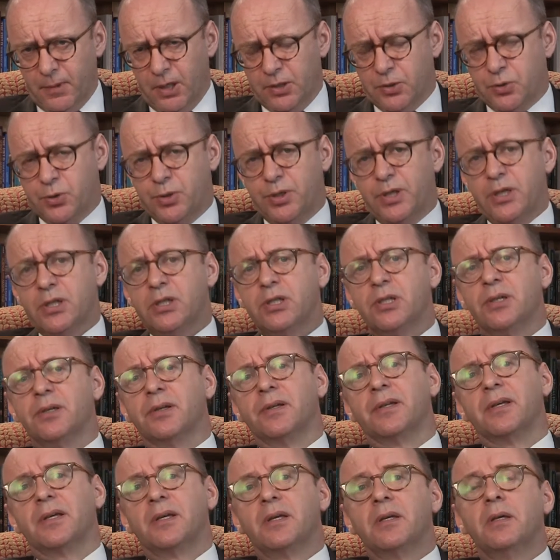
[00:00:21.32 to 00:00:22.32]

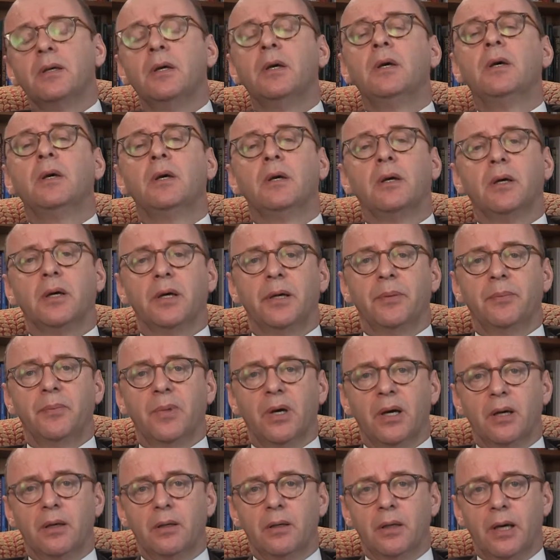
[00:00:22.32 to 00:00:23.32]
traditionally,
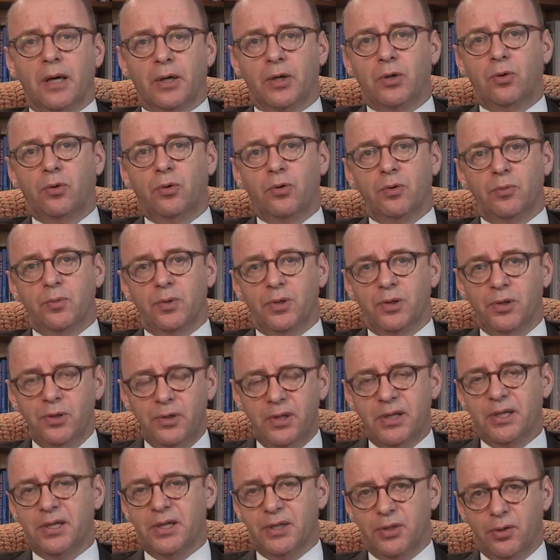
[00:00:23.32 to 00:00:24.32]
a court would
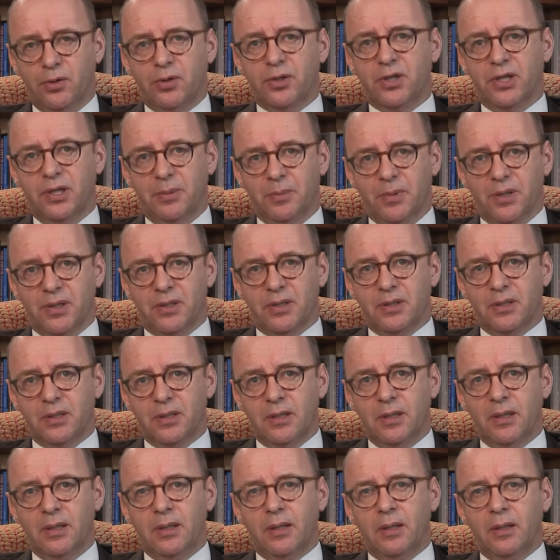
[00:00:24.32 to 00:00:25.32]
look at a document,
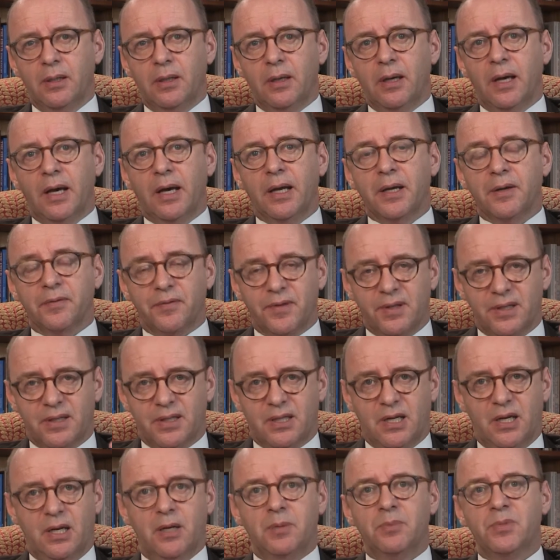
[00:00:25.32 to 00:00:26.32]
and if the
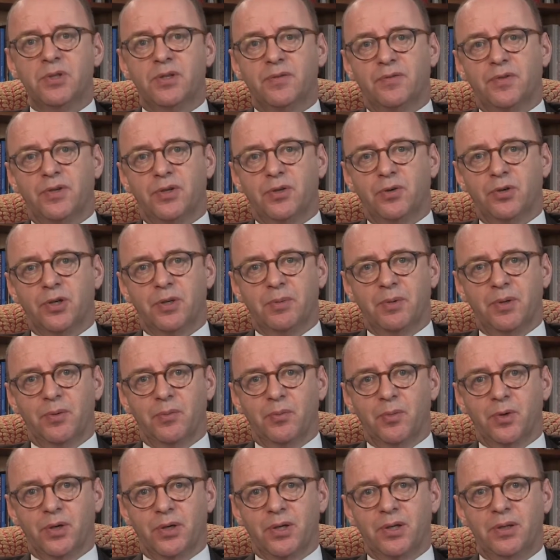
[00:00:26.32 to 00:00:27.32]
terms of the
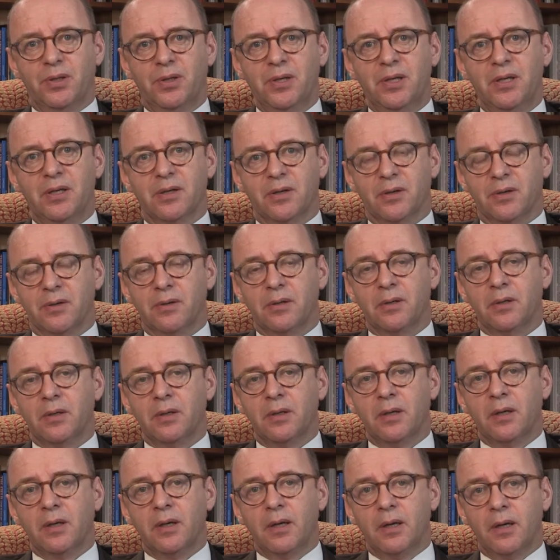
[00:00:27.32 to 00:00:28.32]
document were clear,
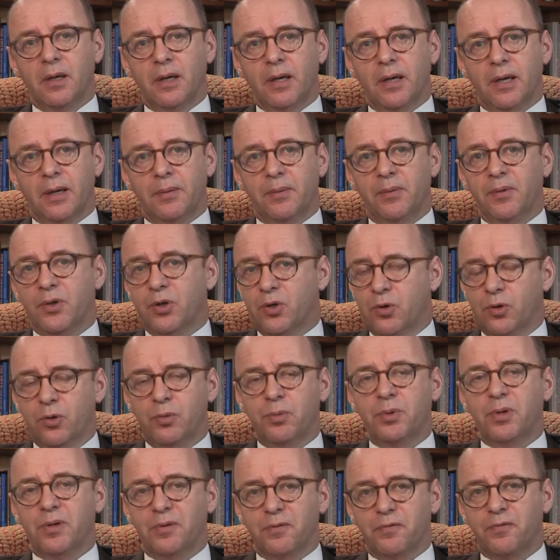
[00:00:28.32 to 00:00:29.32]
the court
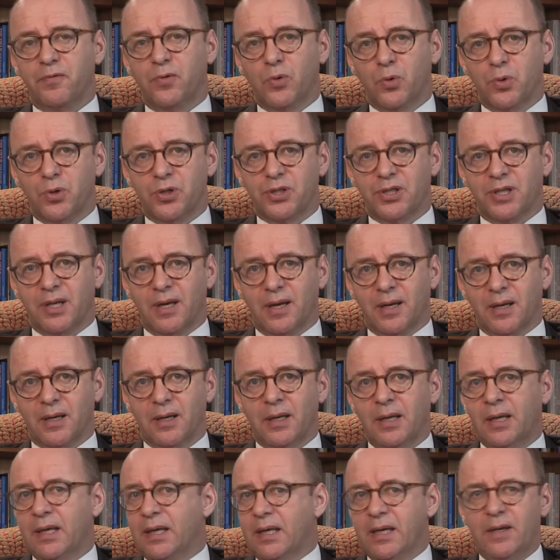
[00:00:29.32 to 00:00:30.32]
would enforce that,
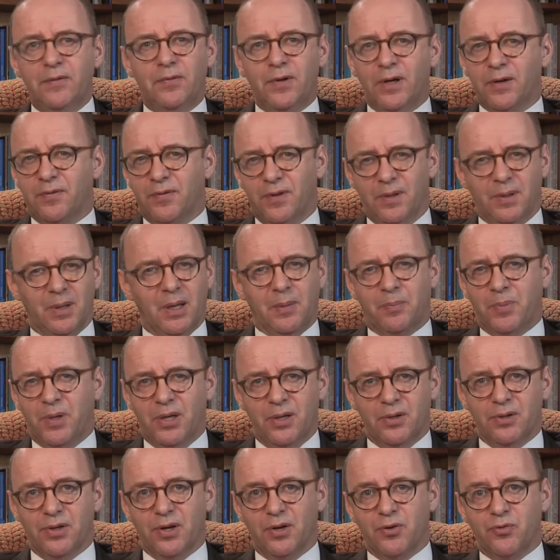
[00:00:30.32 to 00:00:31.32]
even if it
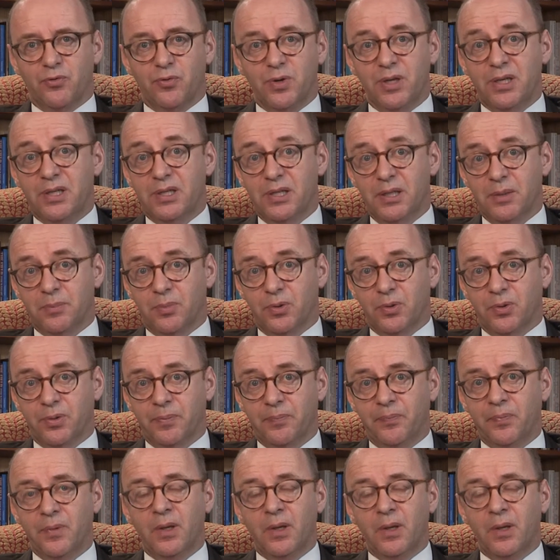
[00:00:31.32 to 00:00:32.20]
appeared unreasonable.